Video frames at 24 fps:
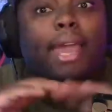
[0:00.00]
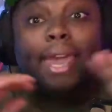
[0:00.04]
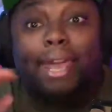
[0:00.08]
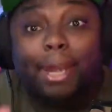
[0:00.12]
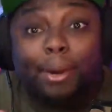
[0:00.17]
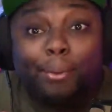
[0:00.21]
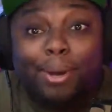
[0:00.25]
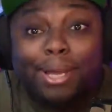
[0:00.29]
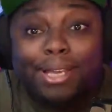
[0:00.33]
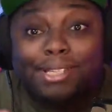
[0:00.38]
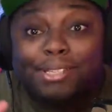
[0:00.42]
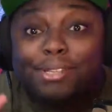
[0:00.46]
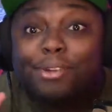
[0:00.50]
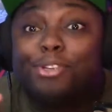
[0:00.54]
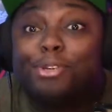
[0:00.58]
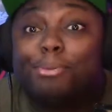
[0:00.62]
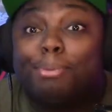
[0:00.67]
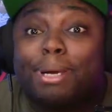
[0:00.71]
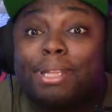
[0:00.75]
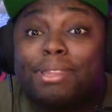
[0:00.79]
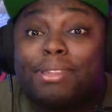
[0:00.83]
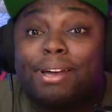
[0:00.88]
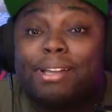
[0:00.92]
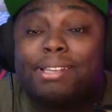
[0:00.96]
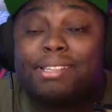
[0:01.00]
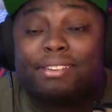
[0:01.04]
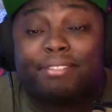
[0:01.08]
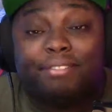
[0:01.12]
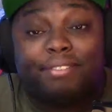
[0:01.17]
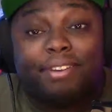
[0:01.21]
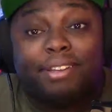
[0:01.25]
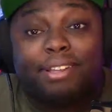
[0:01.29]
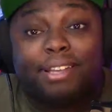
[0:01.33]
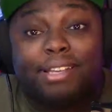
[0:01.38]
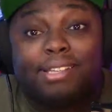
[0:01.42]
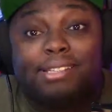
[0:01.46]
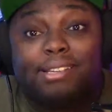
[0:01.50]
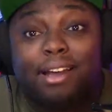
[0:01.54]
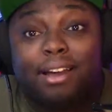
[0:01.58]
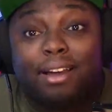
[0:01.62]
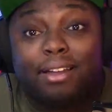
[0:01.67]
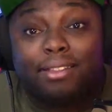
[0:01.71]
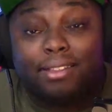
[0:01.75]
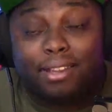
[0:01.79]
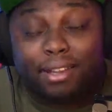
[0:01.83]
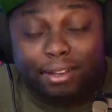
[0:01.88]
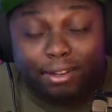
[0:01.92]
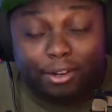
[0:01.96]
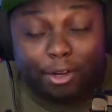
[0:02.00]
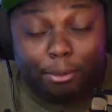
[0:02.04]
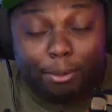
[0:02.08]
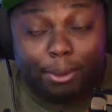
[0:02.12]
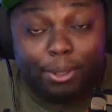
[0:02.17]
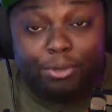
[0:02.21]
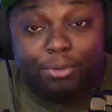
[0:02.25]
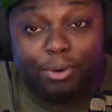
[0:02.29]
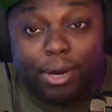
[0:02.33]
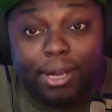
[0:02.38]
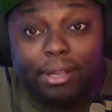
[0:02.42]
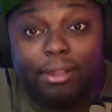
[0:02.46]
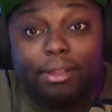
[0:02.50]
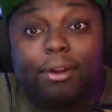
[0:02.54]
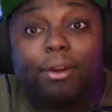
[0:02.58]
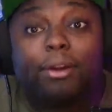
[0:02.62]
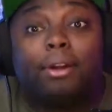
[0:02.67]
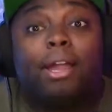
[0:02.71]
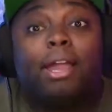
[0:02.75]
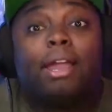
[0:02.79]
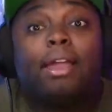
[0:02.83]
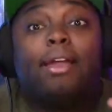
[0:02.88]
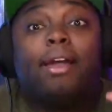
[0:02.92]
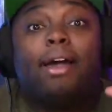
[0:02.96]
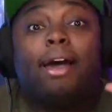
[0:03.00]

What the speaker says: Anyways, those are my thoughts and feelings on the Kenobi trailer.